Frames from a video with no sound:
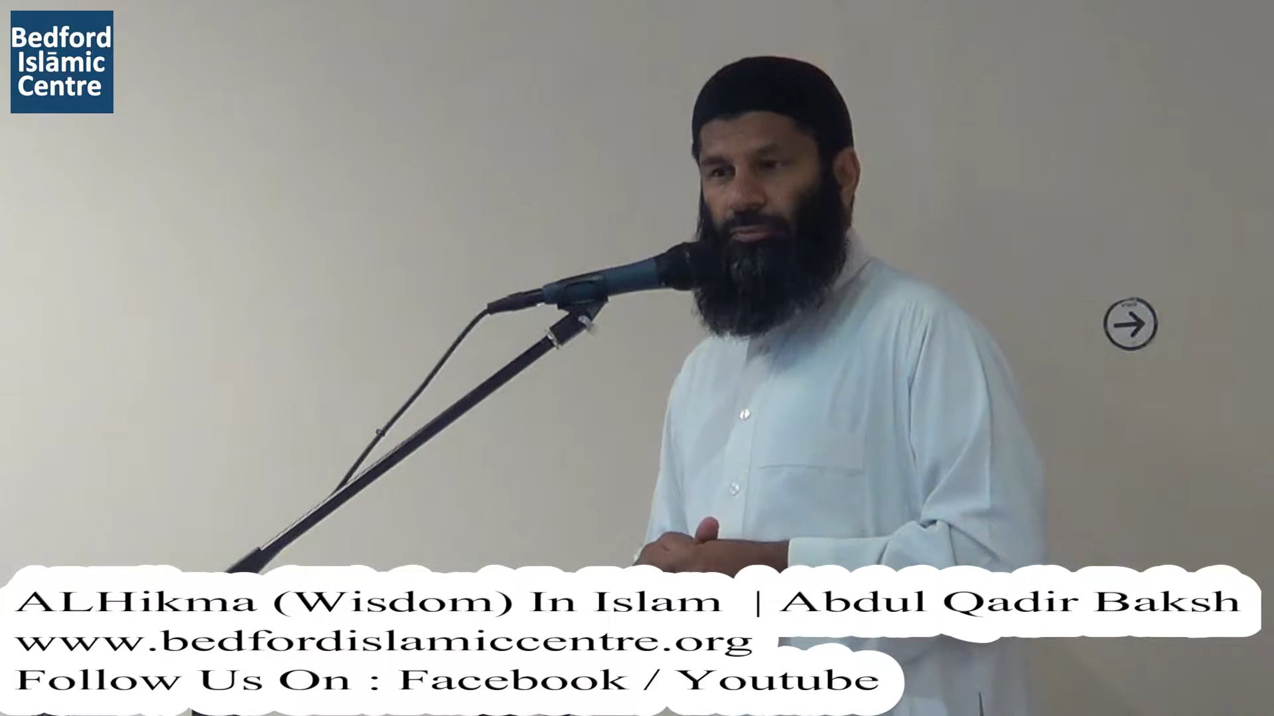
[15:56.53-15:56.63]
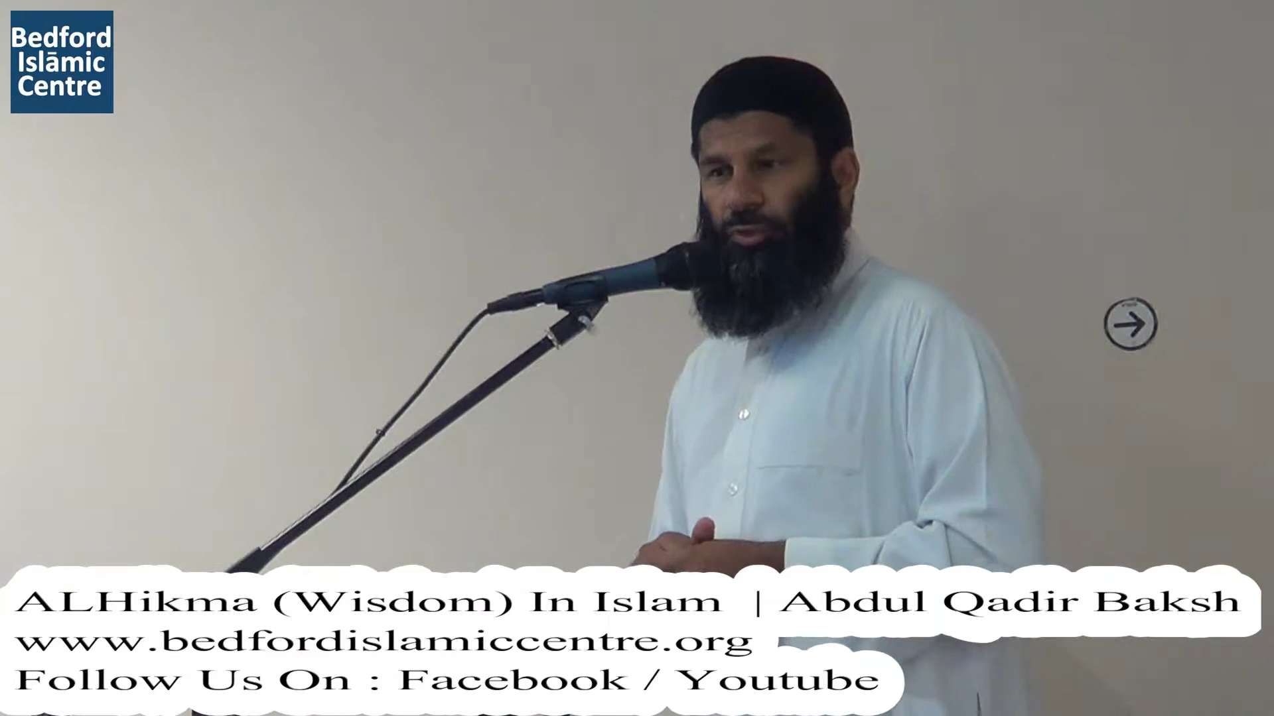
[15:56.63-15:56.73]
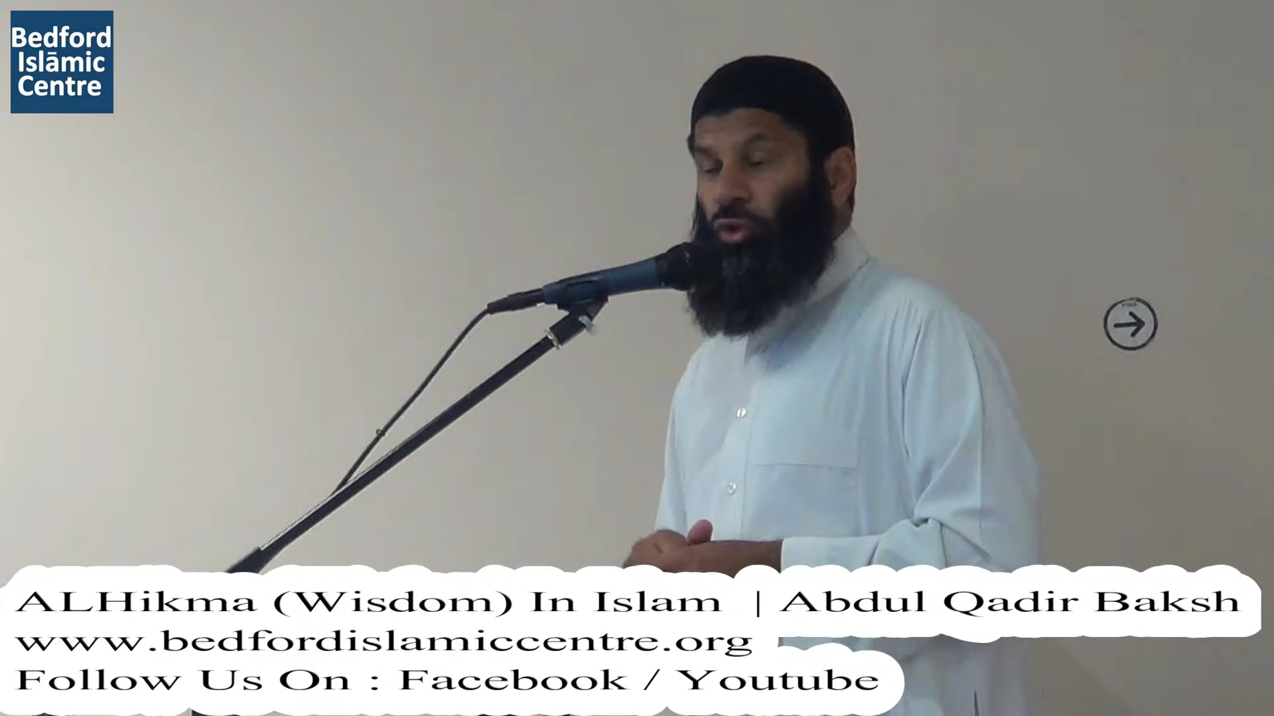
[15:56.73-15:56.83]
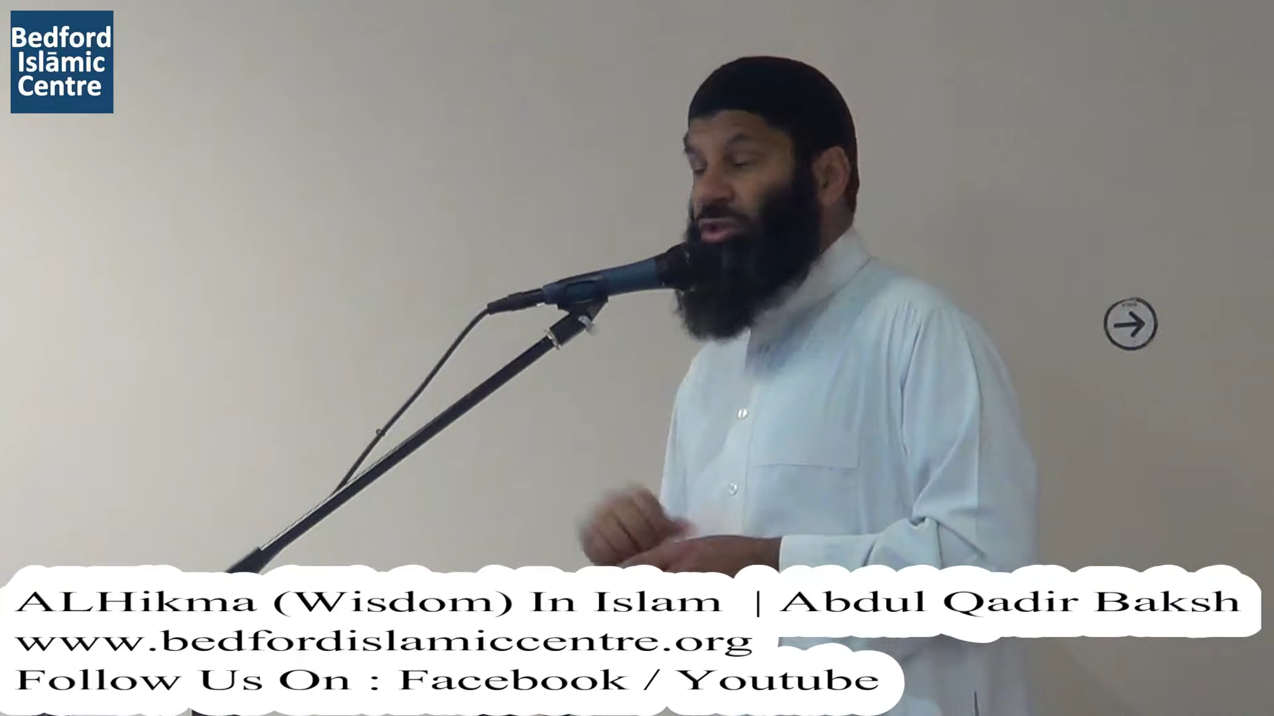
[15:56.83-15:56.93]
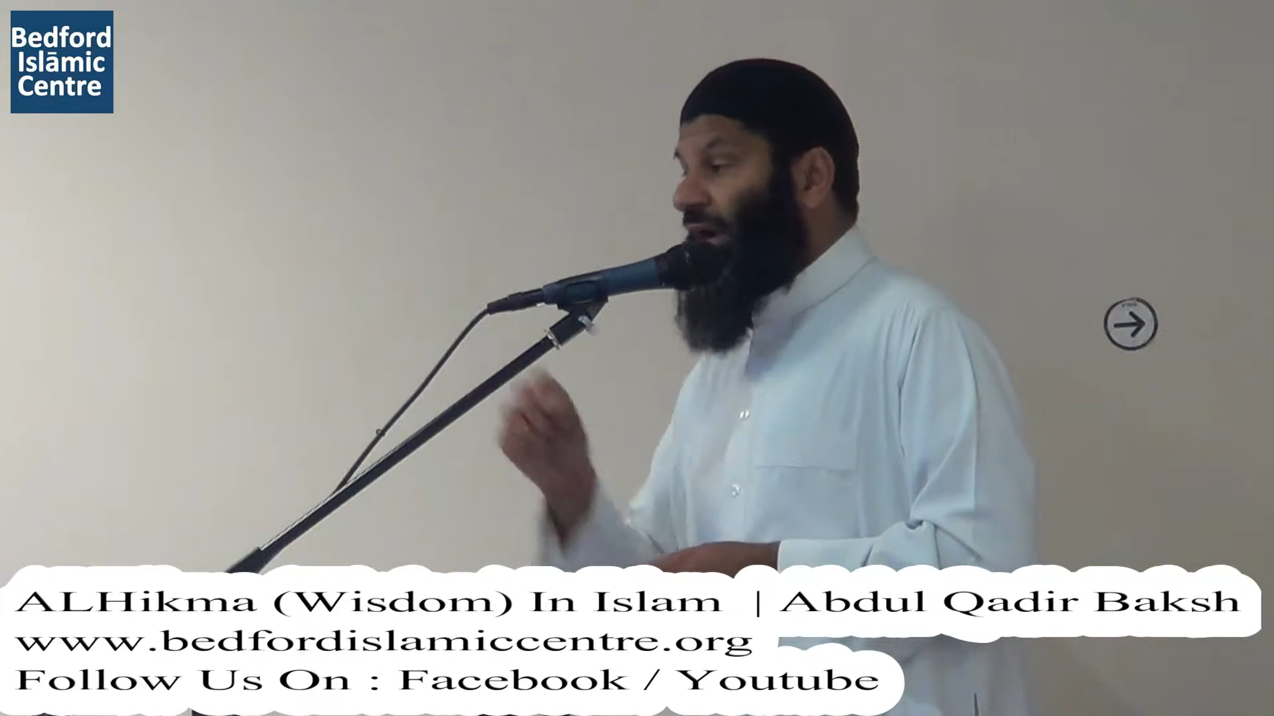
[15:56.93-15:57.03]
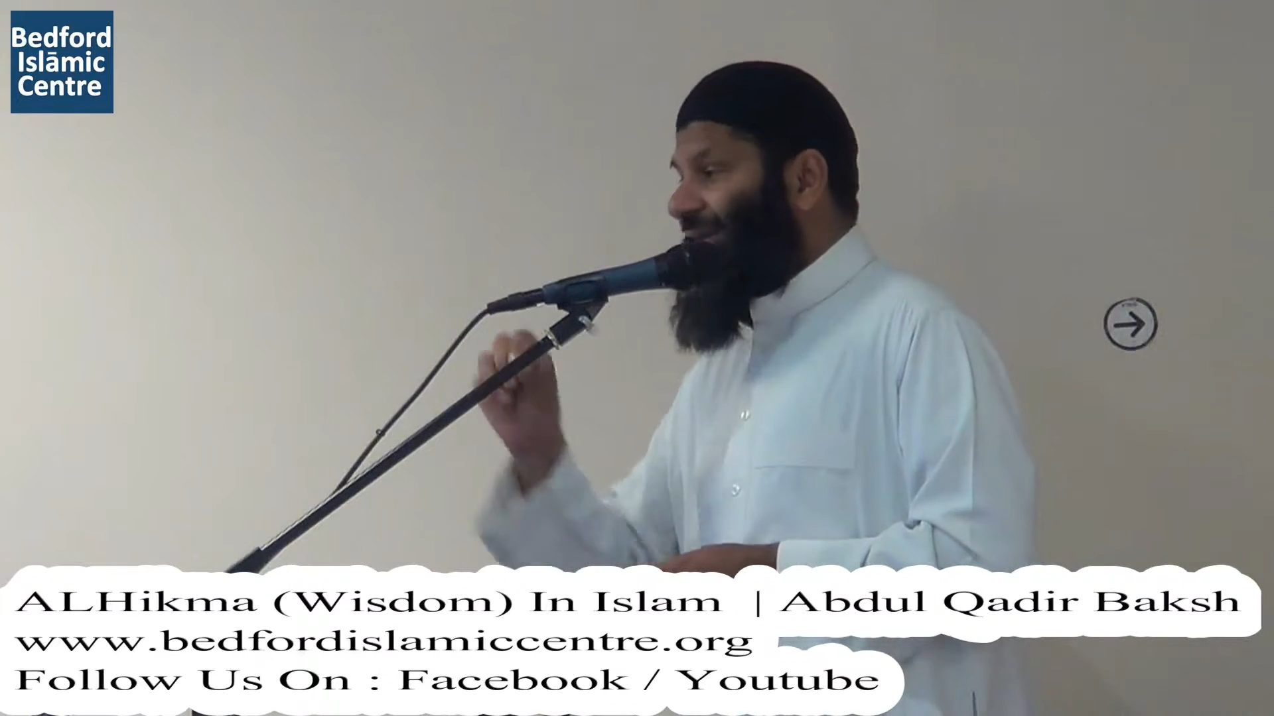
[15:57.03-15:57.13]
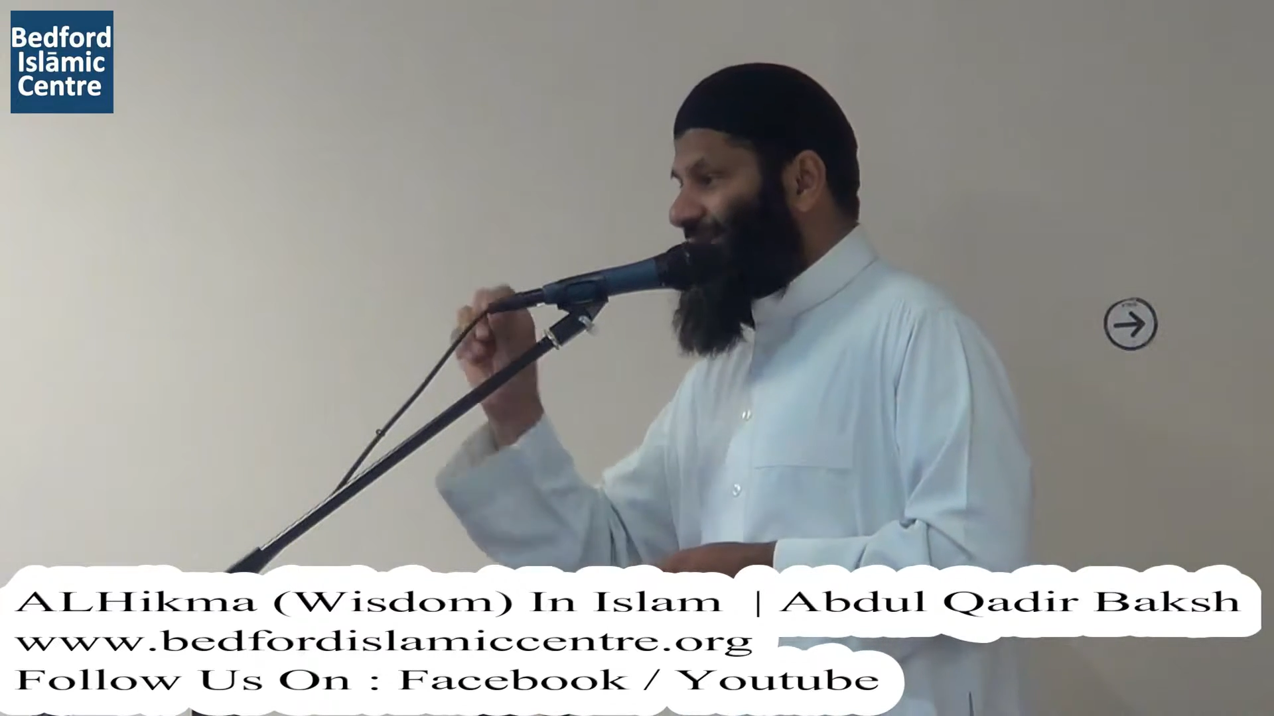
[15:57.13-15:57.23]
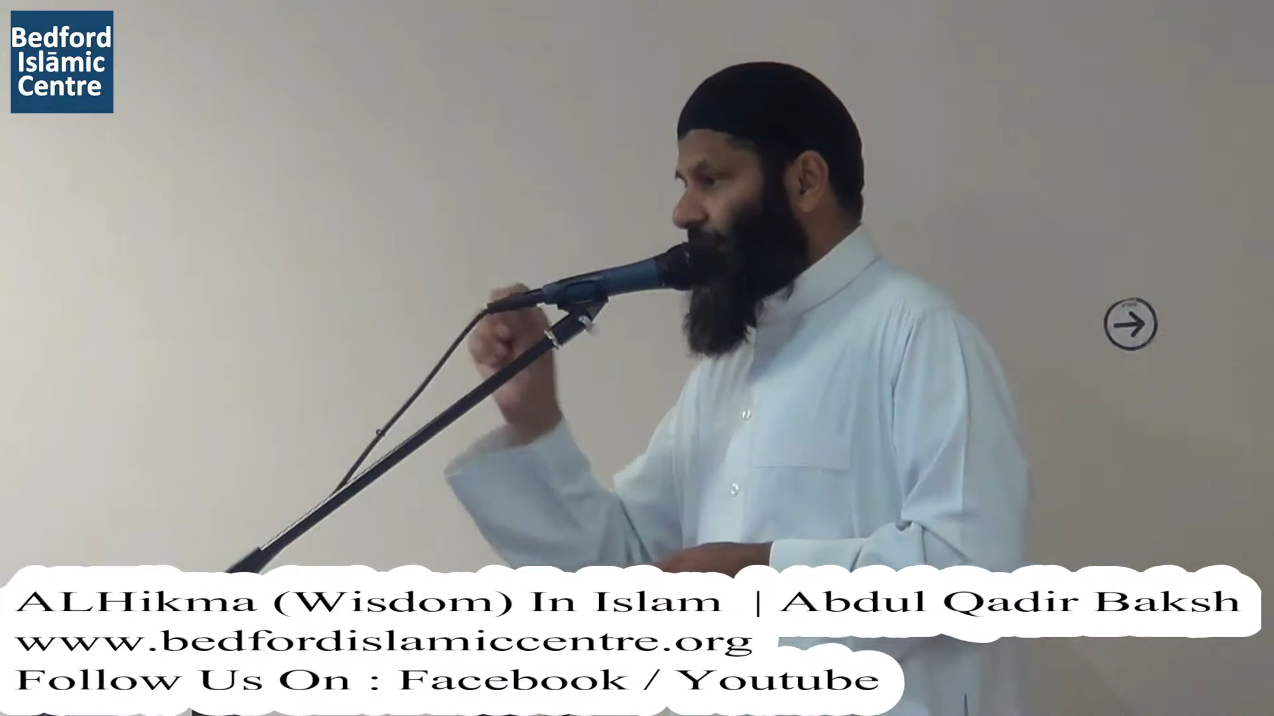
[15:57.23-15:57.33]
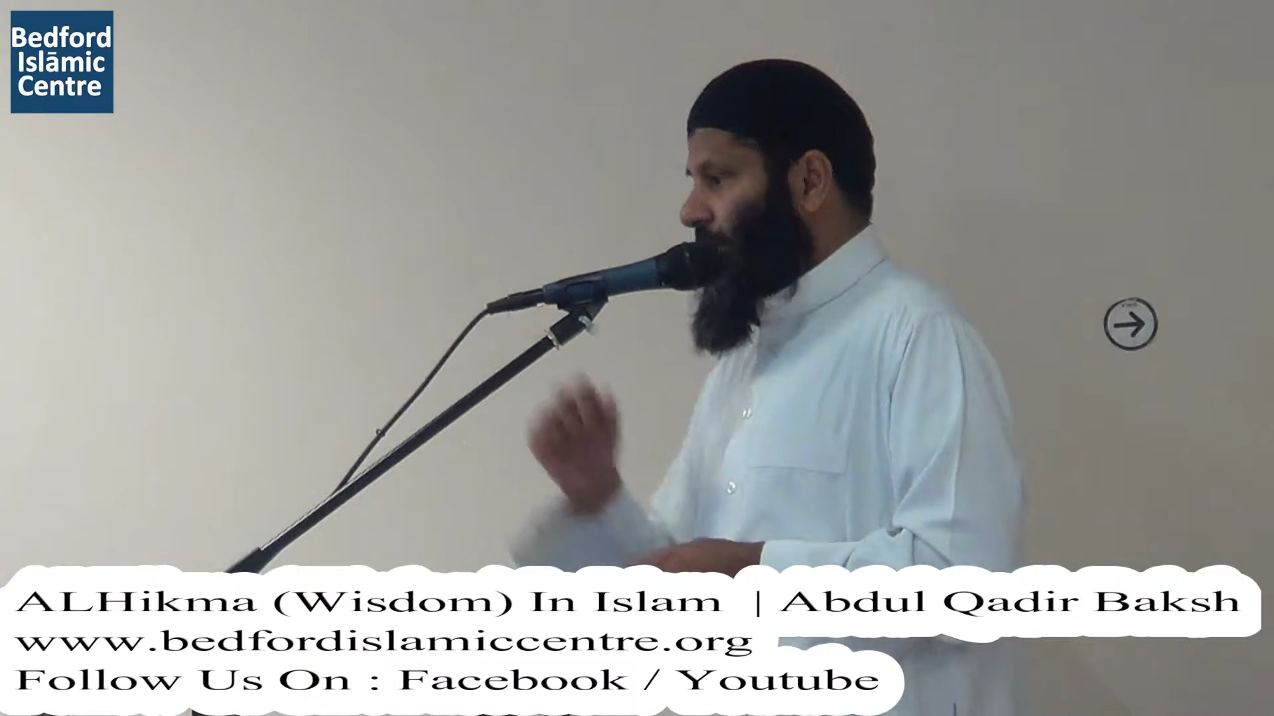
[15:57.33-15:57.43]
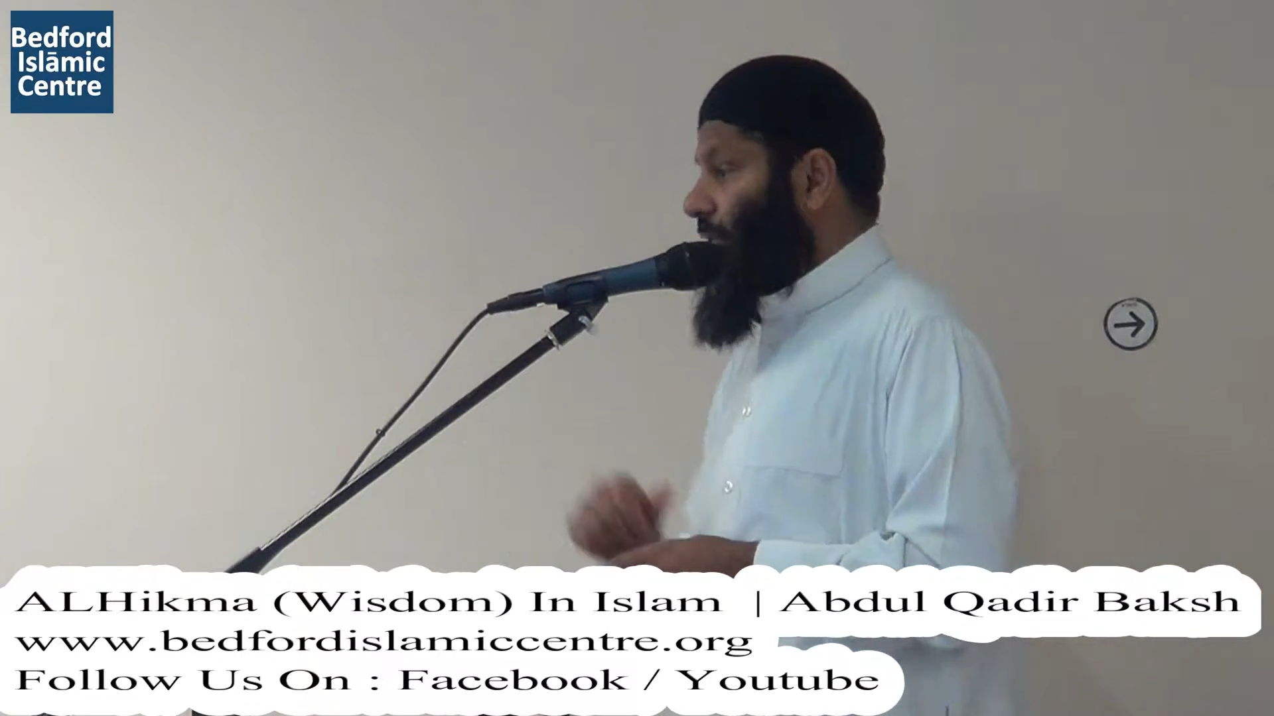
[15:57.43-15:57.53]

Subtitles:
your title,